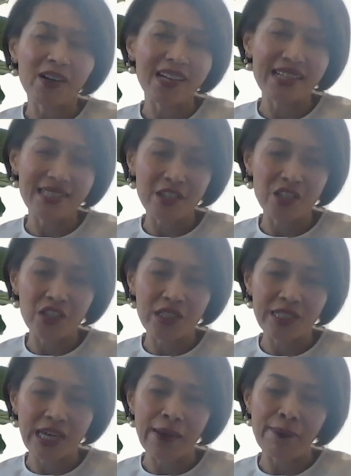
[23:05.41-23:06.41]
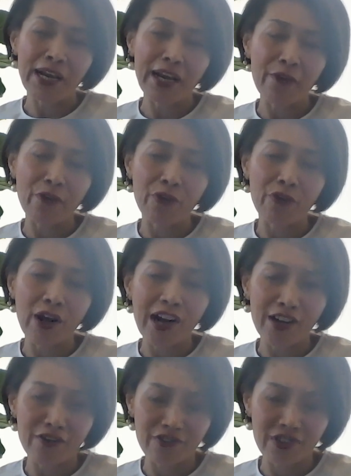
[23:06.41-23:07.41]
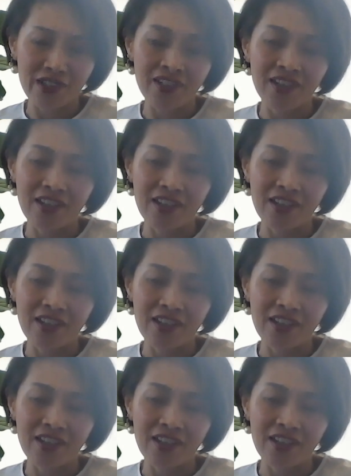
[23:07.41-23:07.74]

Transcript: organizations that I might have thrived